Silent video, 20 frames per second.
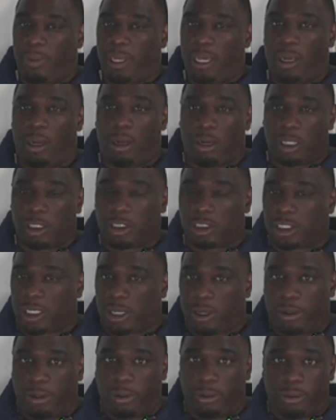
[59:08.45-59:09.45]
Being on the
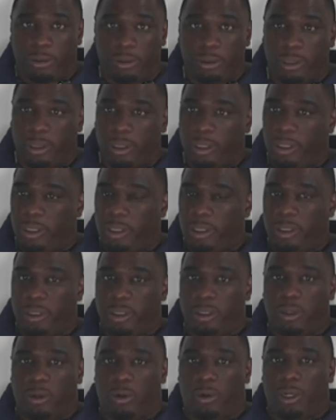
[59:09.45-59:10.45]
show
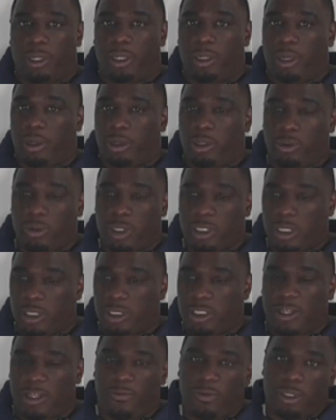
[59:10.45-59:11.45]
or doing
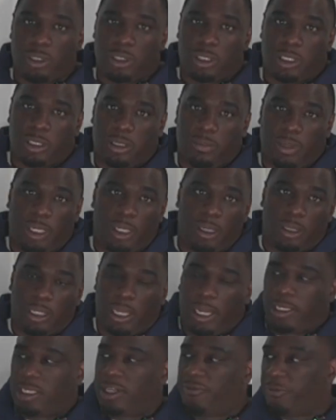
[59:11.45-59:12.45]
certain stuff. You just get to meet
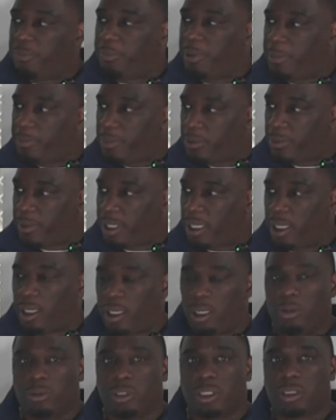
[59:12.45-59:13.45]
like different people, man.
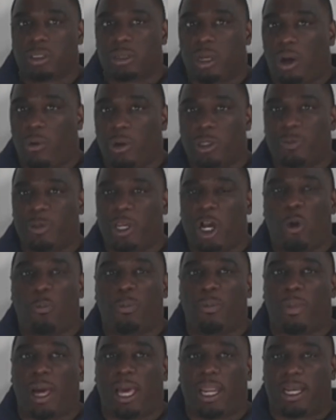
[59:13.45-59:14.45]
And you just always be
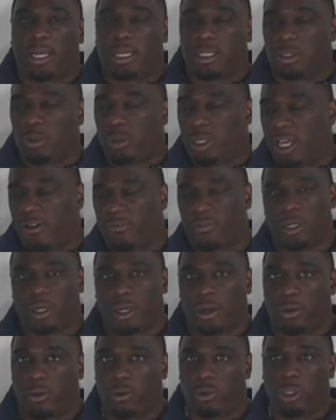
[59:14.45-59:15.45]
open minded because you never
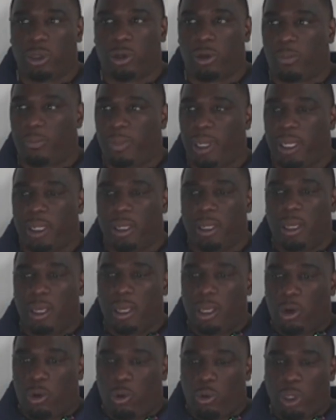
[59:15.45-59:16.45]
know who you gonna meet,
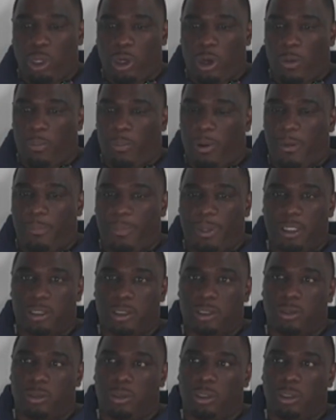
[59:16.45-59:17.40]
who you gonna bump into.